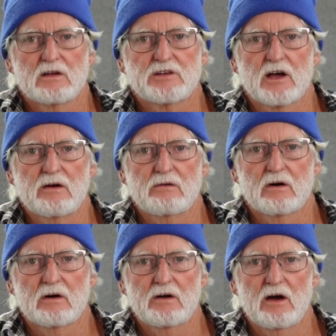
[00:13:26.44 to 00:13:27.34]
So
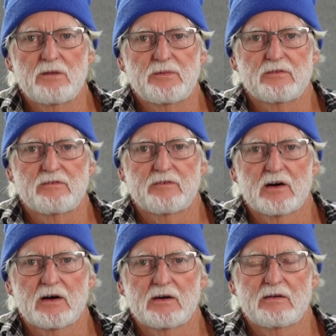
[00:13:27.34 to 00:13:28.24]
I hope you've
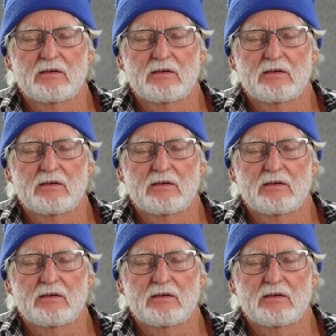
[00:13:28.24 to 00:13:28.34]
uh,